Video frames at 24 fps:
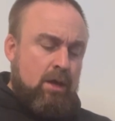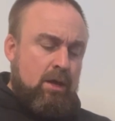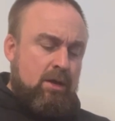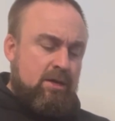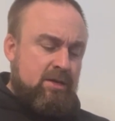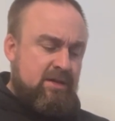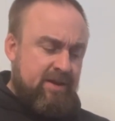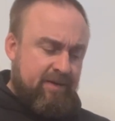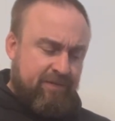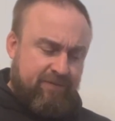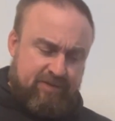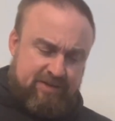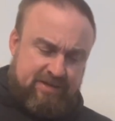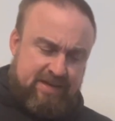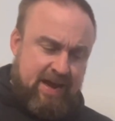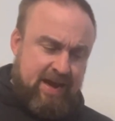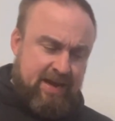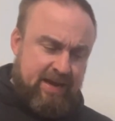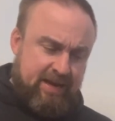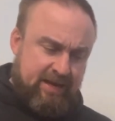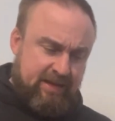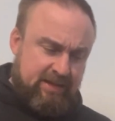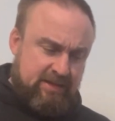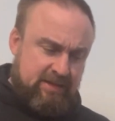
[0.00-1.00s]
different
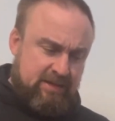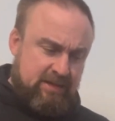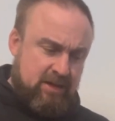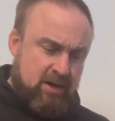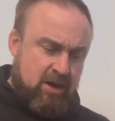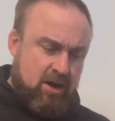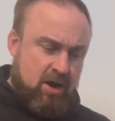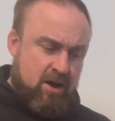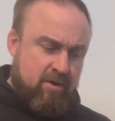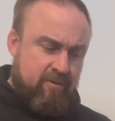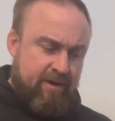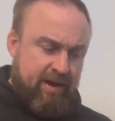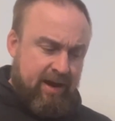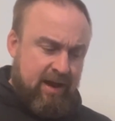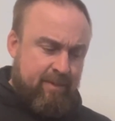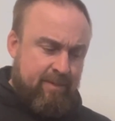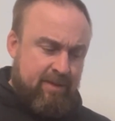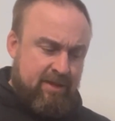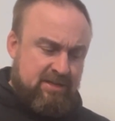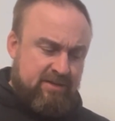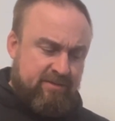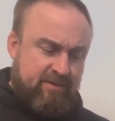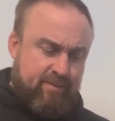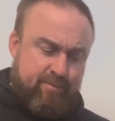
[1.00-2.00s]
techniques. I
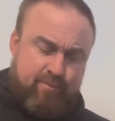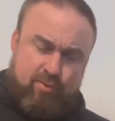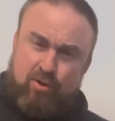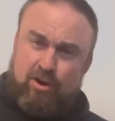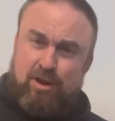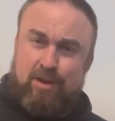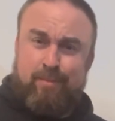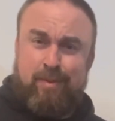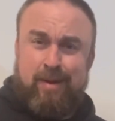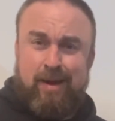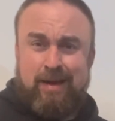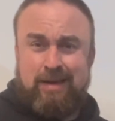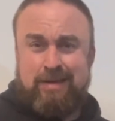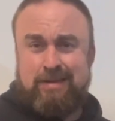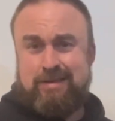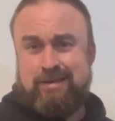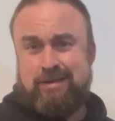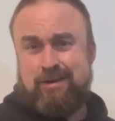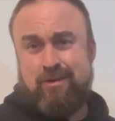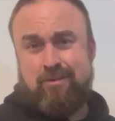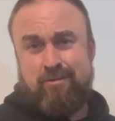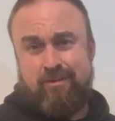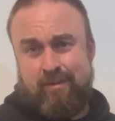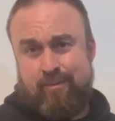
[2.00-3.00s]
recommend something body-based,
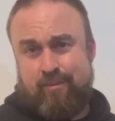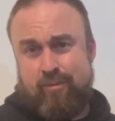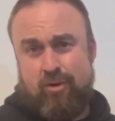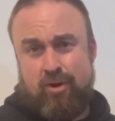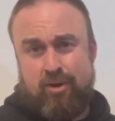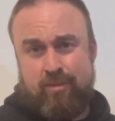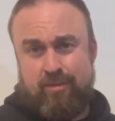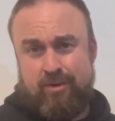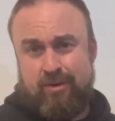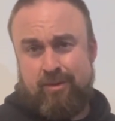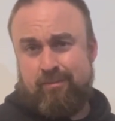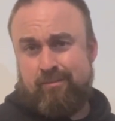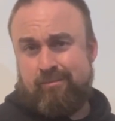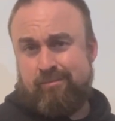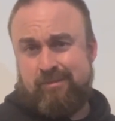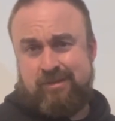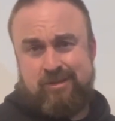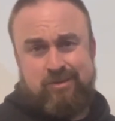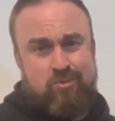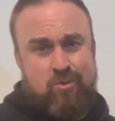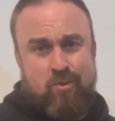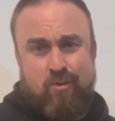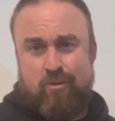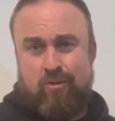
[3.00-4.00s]
we're embodiment,
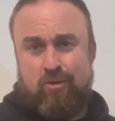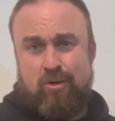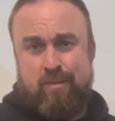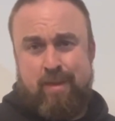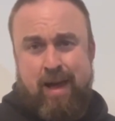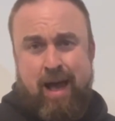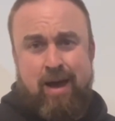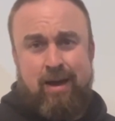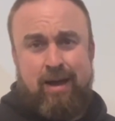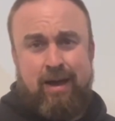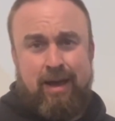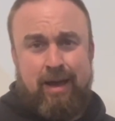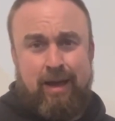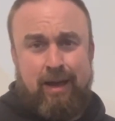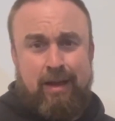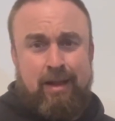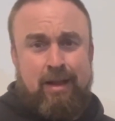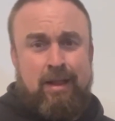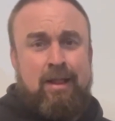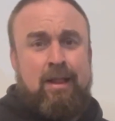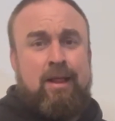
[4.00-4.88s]
that's what we're all about here.